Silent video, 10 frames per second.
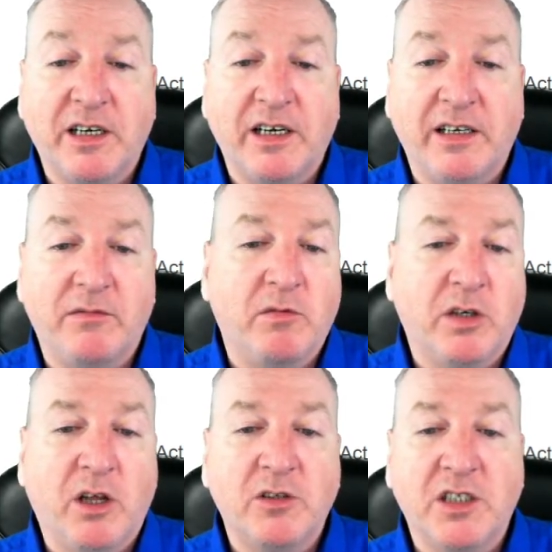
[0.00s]
and
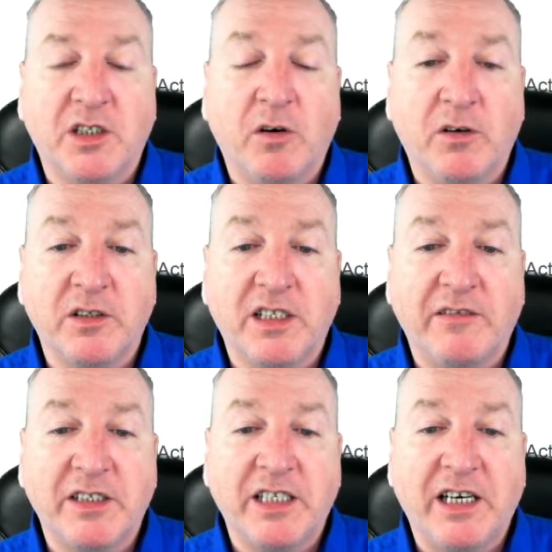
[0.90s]
close to
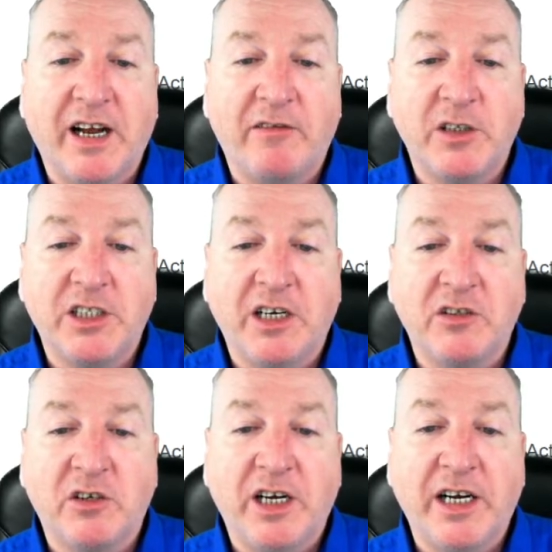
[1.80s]
217 average
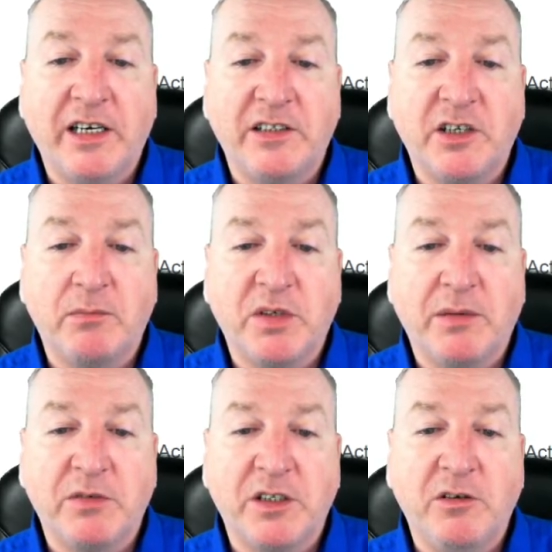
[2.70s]
yesterday, and jumped
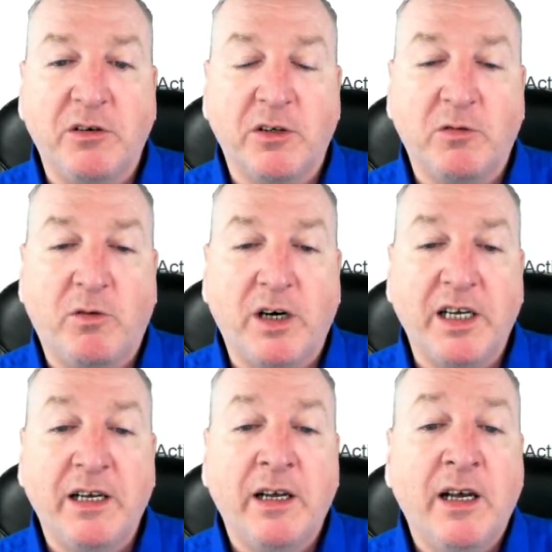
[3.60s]
up to 220.